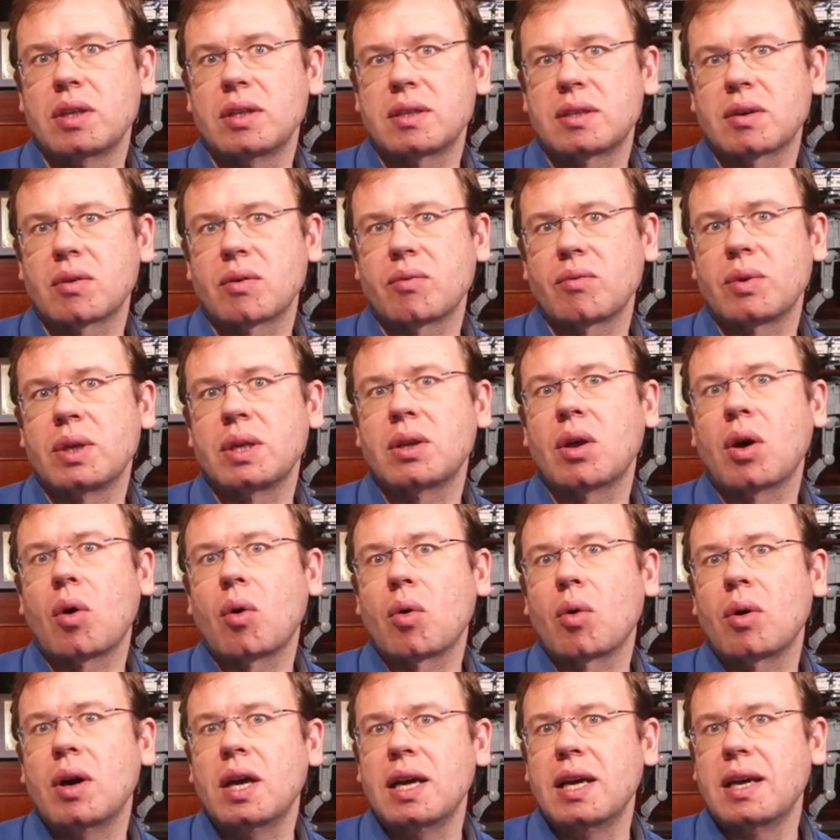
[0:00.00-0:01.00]
So we
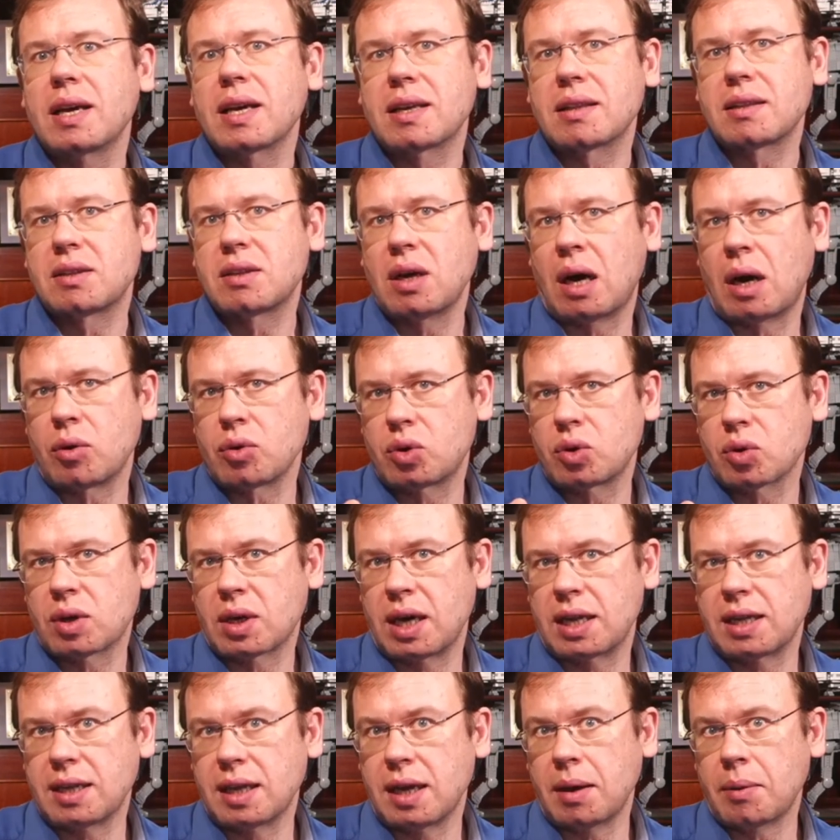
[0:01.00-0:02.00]
know how to
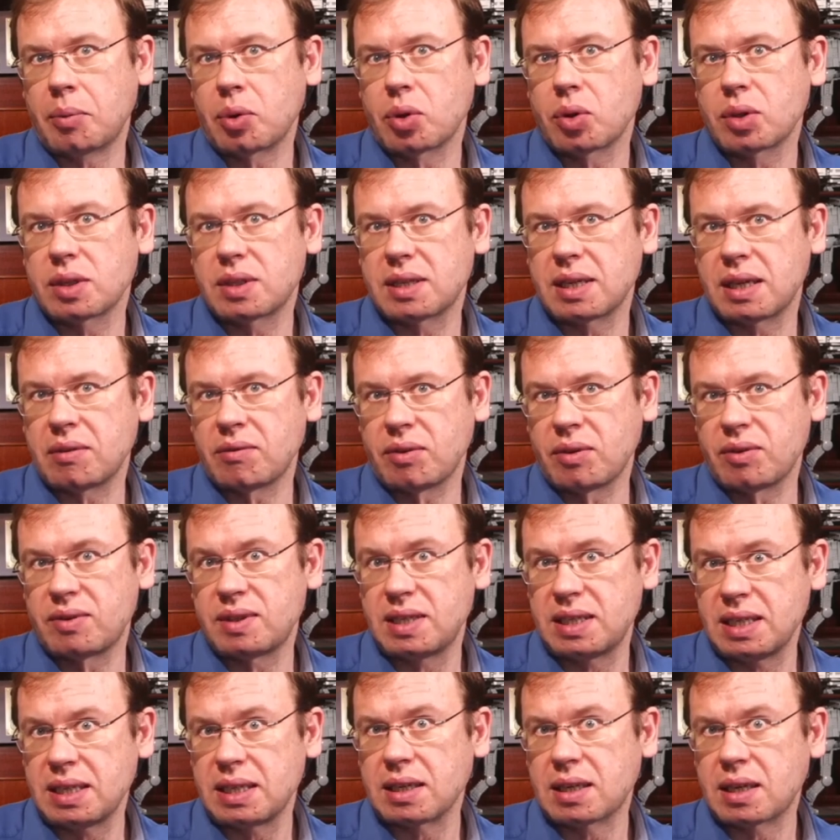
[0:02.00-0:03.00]
cut apples, and we've
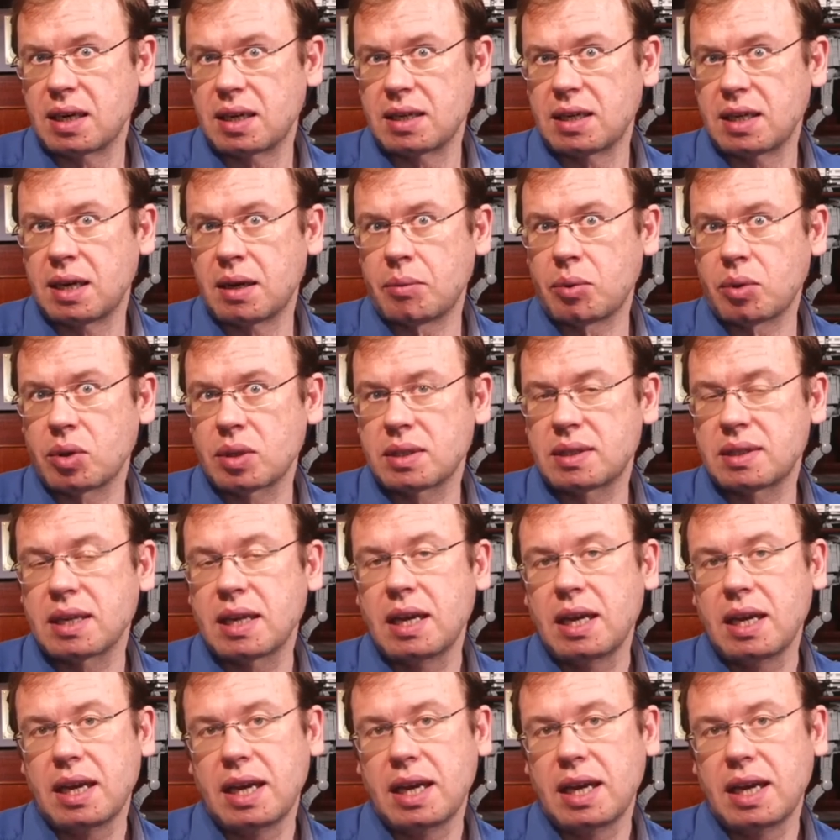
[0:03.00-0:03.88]
seen cut apples,